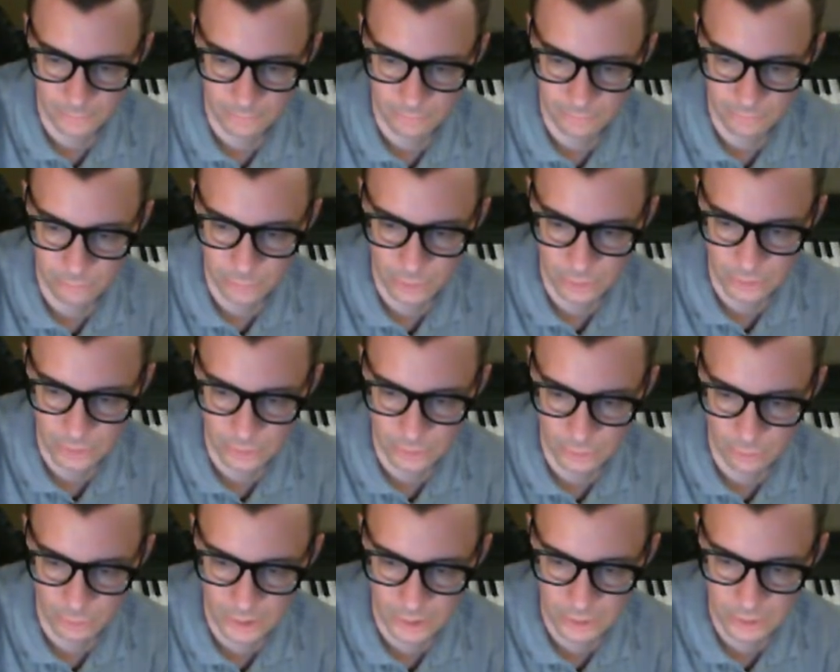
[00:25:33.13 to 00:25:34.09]
A bunch of
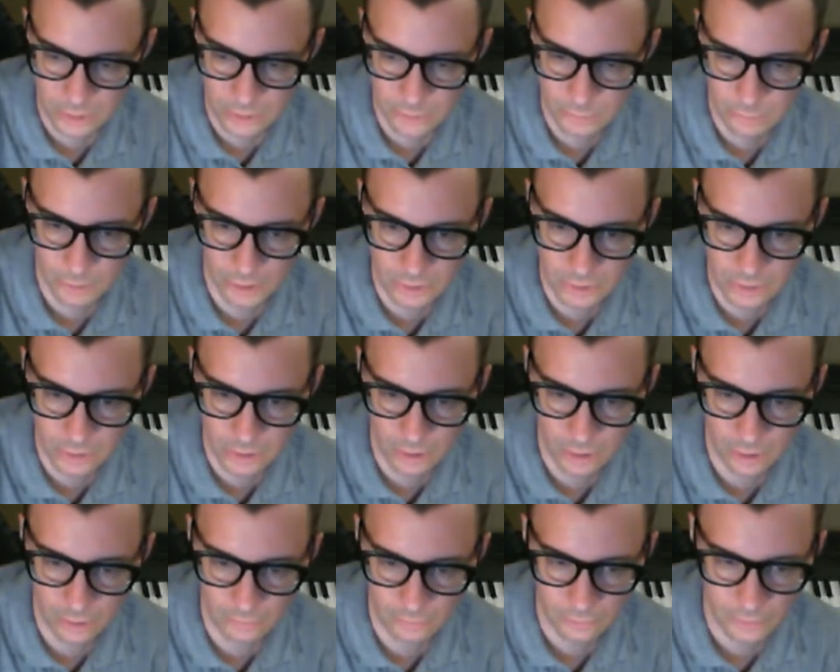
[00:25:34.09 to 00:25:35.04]
directions, bunch
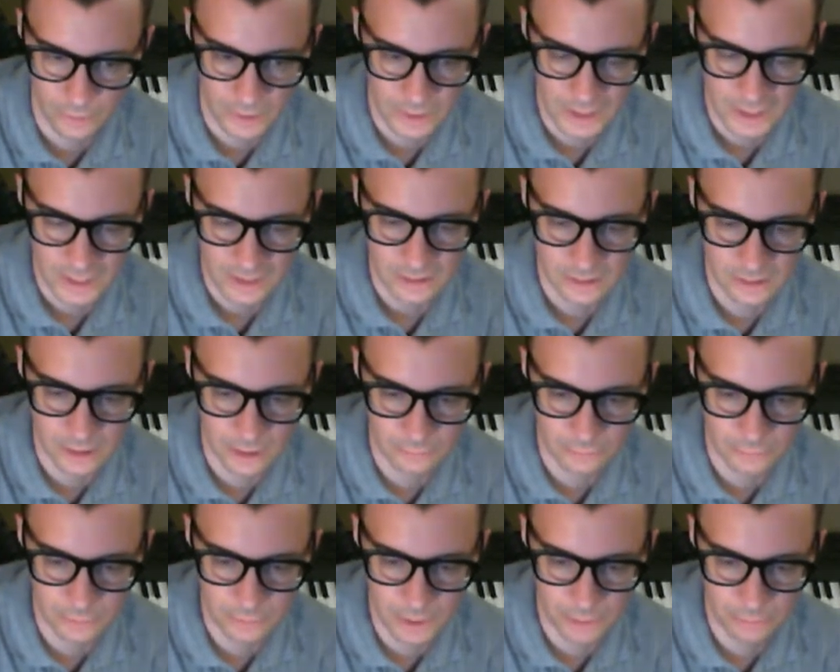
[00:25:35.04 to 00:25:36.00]
of stuff to
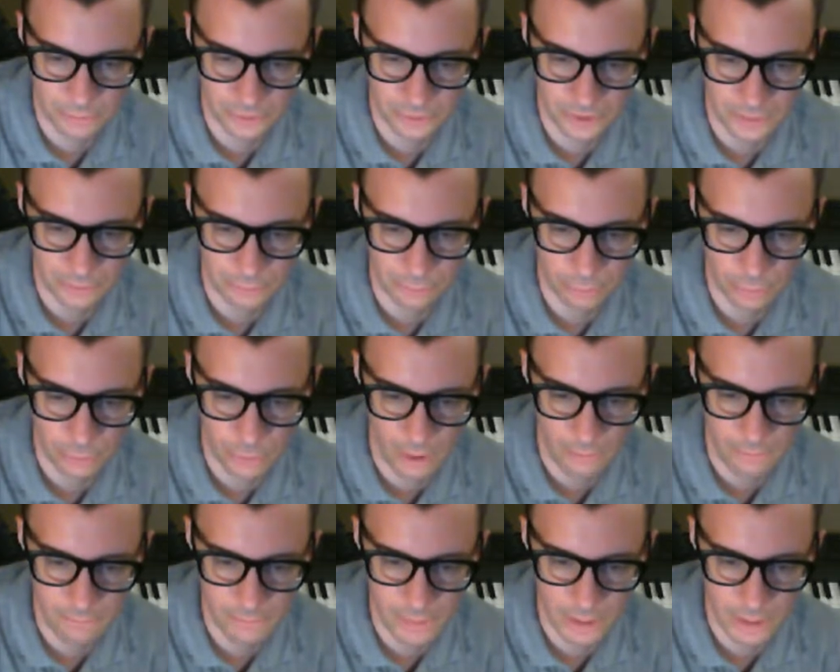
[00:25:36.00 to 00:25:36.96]
be able to get through
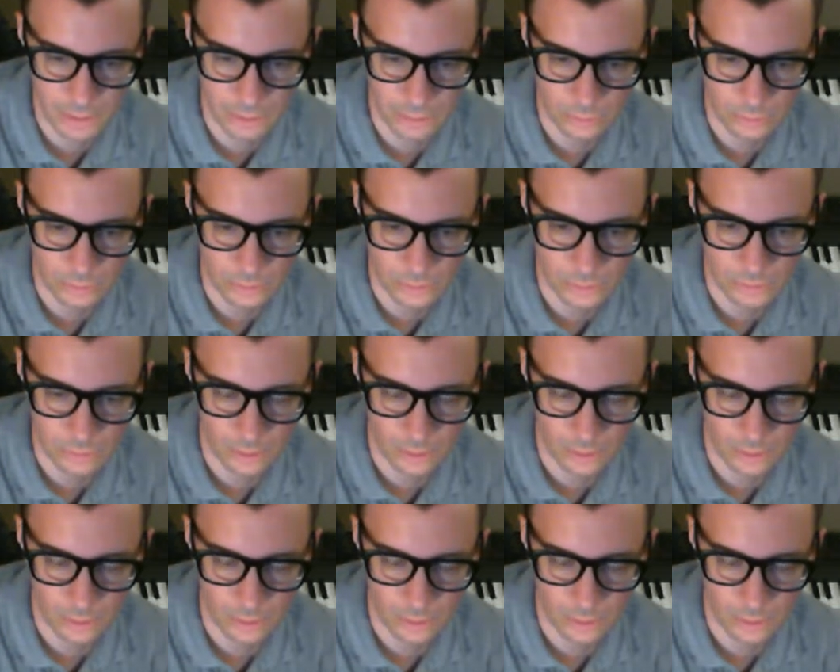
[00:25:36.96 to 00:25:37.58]
menus.